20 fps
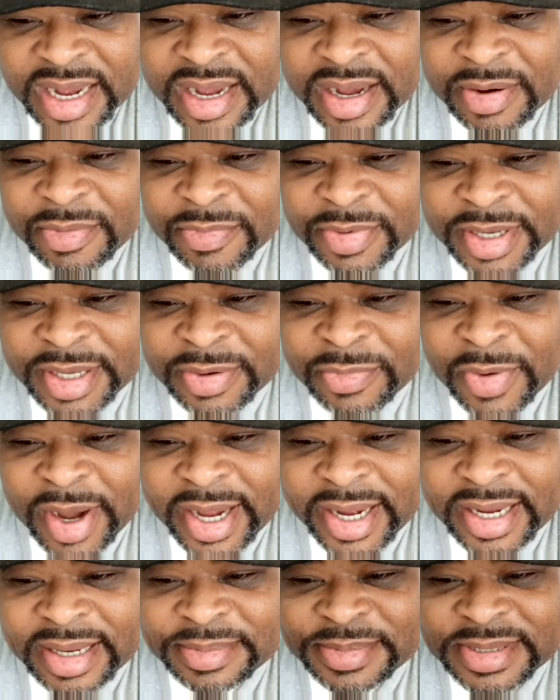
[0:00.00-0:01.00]
When you
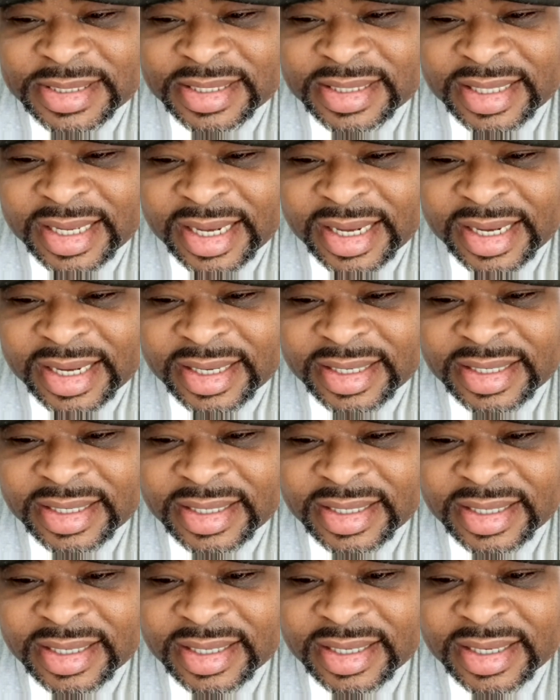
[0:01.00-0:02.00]
wake up to that
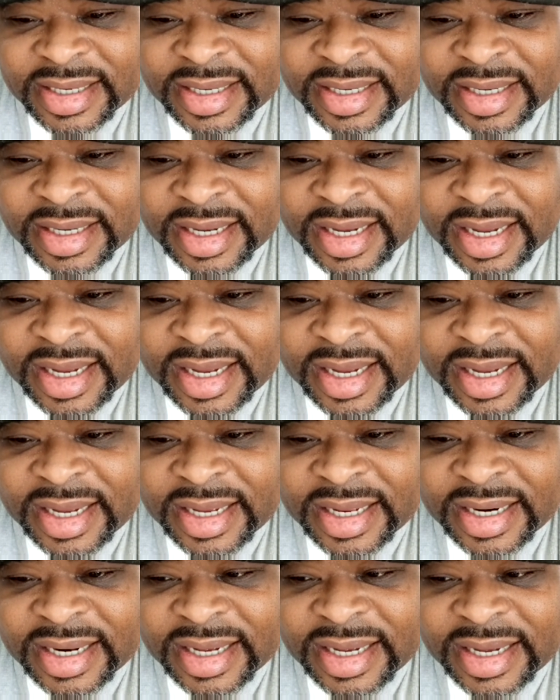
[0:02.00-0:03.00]

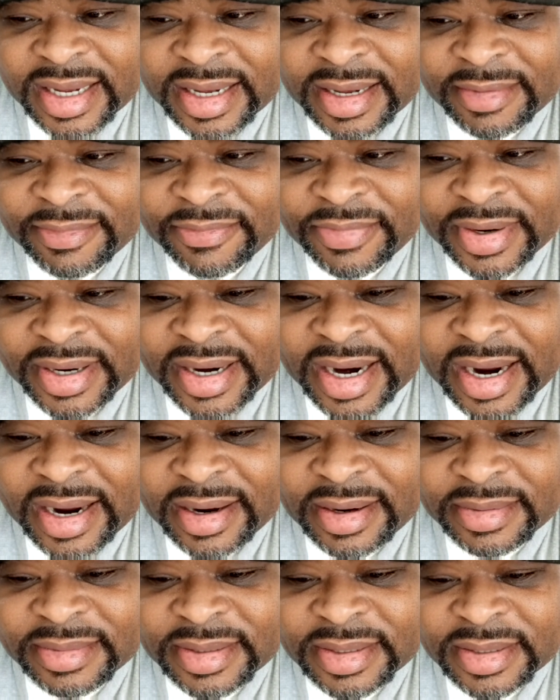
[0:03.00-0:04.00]
and figure
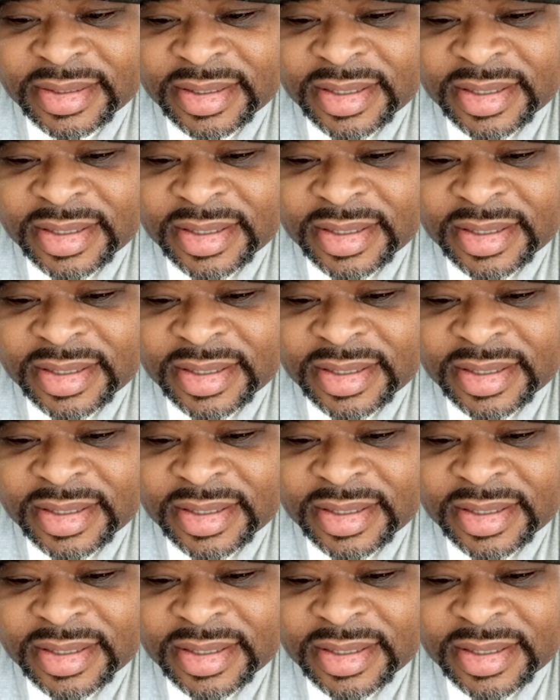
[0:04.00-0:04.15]
out